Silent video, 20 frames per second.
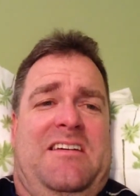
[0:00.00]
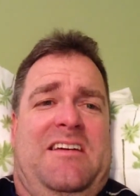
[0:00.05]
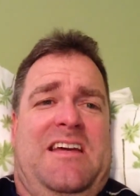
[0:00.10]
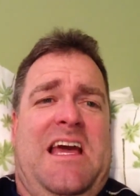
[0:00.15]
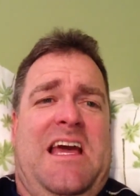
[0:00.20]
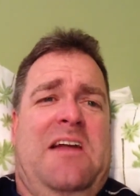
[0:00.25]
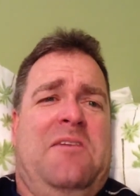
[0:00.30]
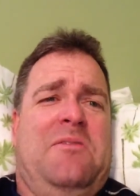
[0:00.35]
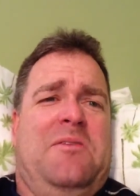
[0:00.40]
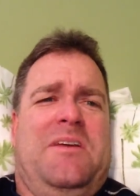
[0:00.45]

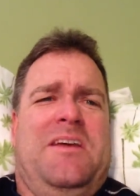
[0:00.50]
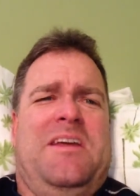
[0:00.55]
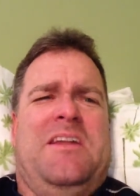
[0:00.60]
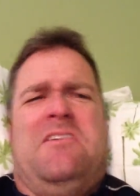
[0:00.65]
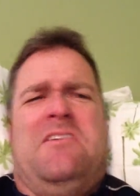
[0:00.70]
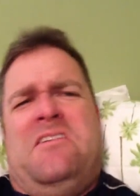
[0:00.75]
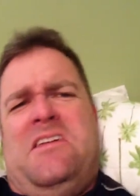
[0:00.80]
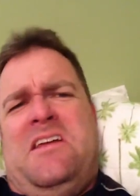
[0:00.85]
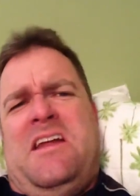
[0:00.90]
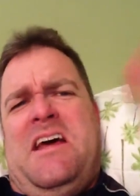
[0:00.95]
Kind of,
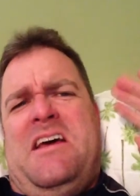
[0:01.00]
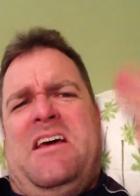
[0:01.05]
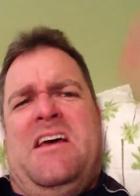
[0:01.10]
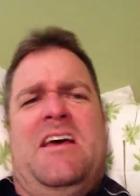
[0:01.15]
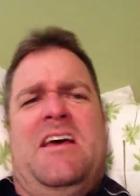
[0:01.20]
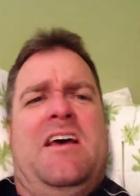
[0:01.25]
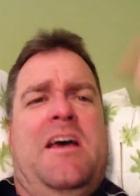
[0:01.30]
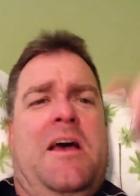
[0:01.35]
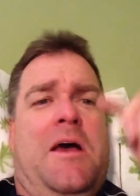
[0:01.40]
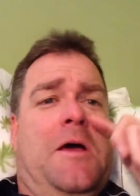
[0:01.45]
and
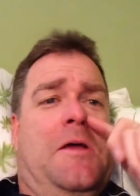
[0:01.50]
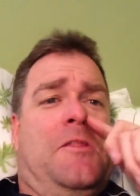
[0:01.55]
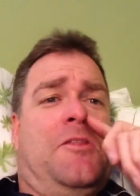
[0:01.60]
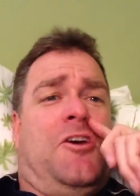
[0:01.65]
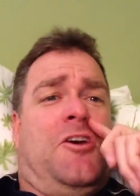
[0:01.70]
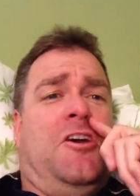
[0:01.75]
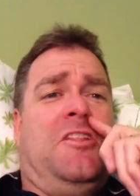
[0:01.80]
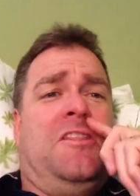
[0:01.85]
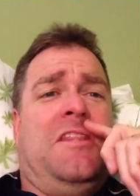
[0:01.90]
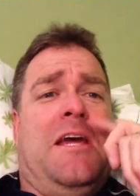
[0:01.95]

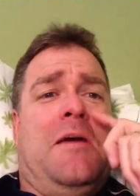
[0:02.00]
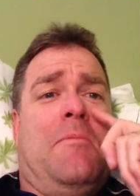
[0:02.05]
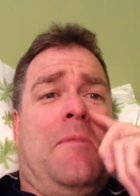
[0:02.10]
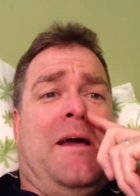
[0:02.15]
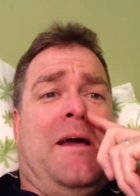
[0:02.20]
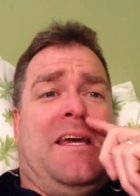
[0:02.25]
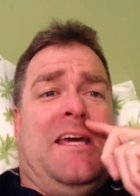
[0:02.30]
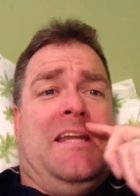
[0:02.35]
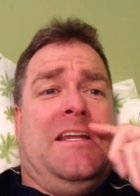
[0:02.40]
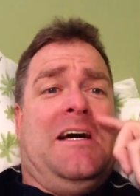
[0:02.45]
the good thing
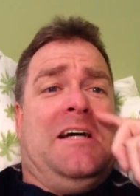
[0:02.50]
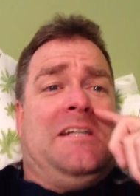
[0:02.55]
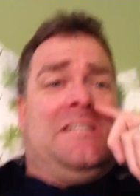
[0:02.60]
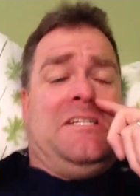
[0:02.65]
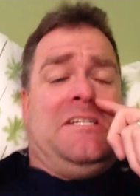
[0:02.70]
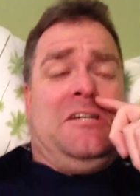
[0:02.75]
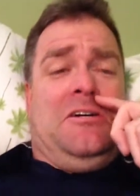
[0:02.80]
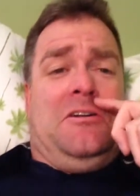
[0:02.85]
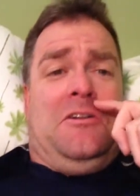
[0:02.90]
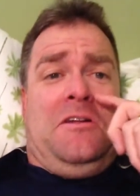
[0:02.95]
about getting on
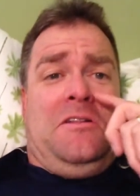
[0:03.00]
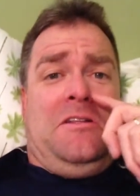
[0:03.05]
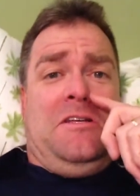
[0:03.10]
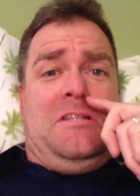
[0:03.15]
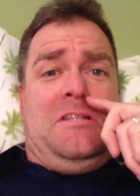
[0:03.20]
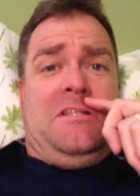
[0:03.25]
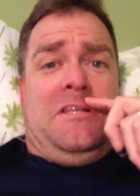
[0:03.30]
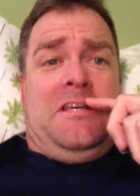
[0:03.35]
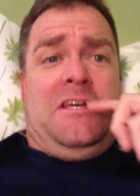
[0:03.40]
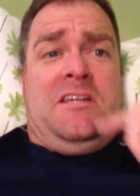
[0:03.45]
tilt on
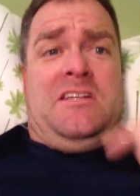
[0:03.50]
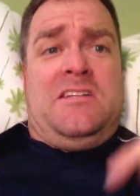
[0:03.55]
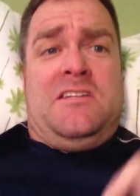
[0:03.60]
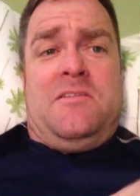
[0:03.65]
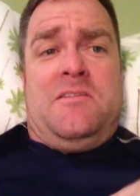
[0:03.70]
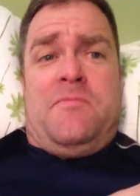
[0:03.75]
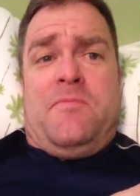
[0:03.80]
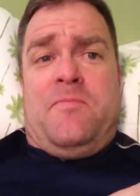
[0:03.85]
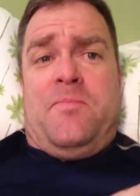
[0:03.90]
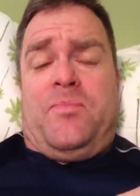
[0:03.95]
these things